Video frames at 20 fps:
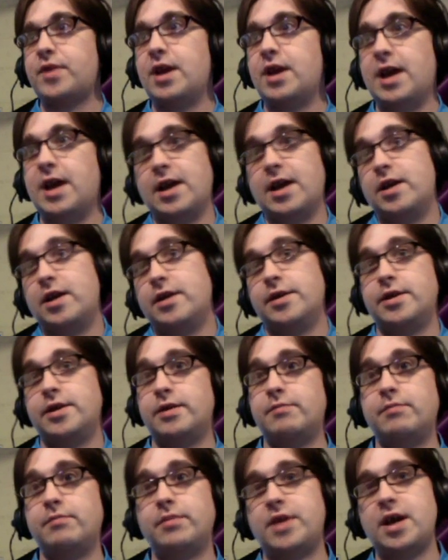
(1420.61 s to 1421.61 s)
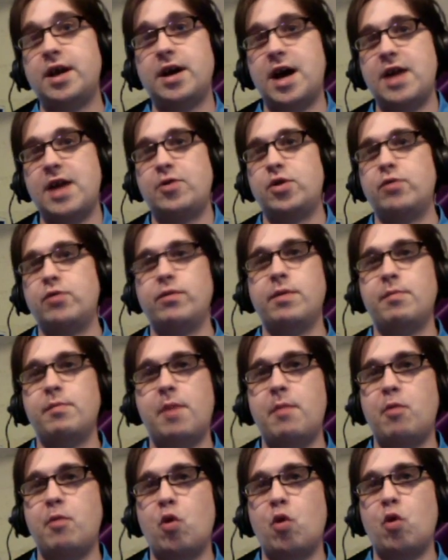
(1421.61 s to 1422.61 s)
And, yeah, I don't
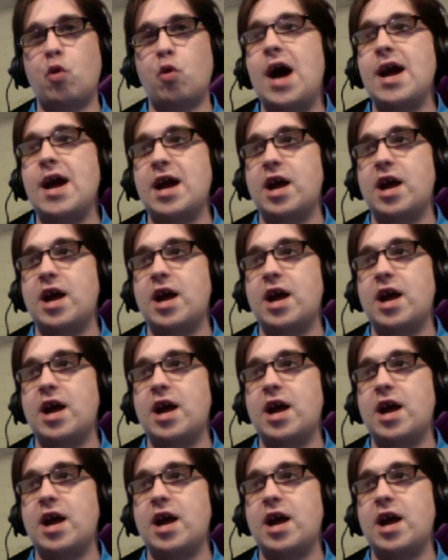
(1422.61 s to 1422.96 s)
remember why